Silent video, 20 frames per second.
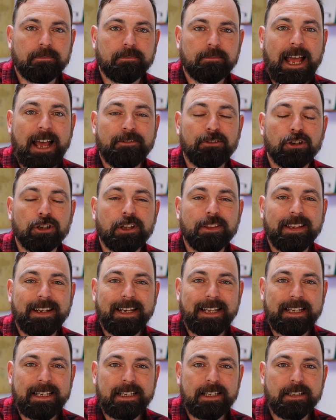have a look at the
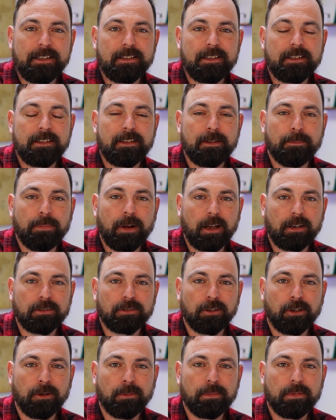leads, the plug
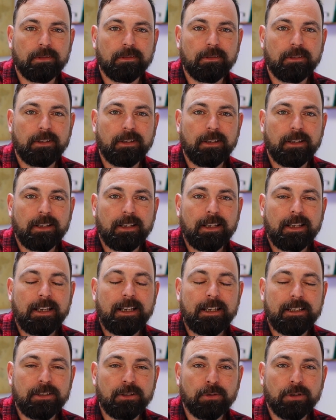top.
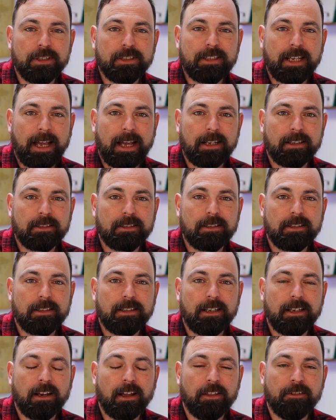Is it all intact?
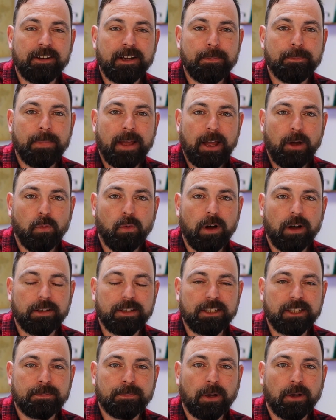Are there any bare
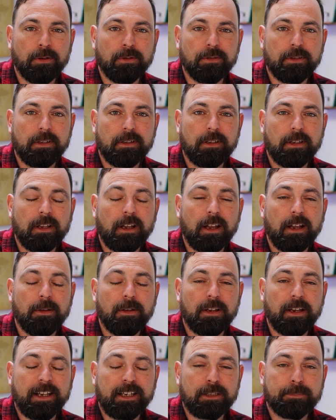wires exposed?
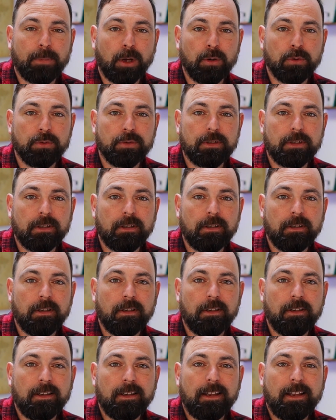Exposed?
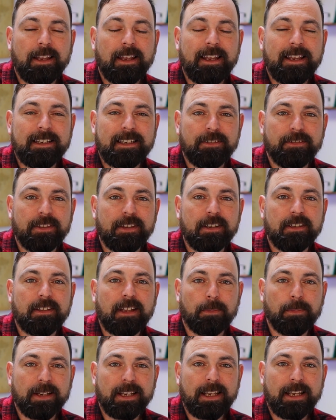Is everything
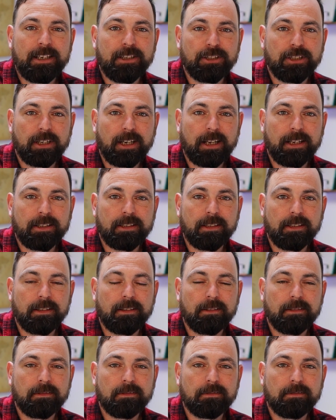doubly
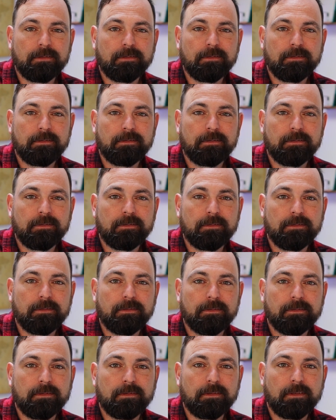insulated?
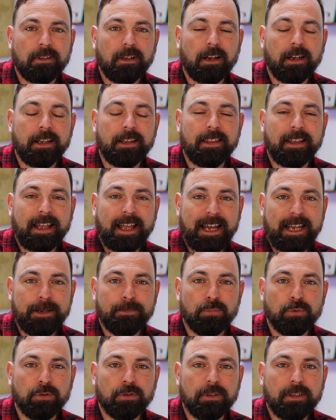Are the
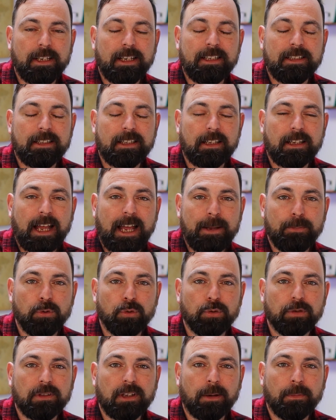cable. Is the
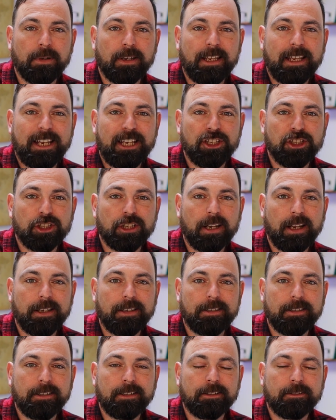cable doubly
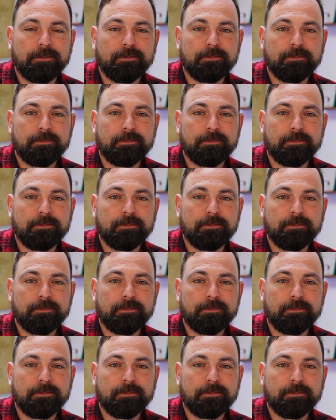insulated?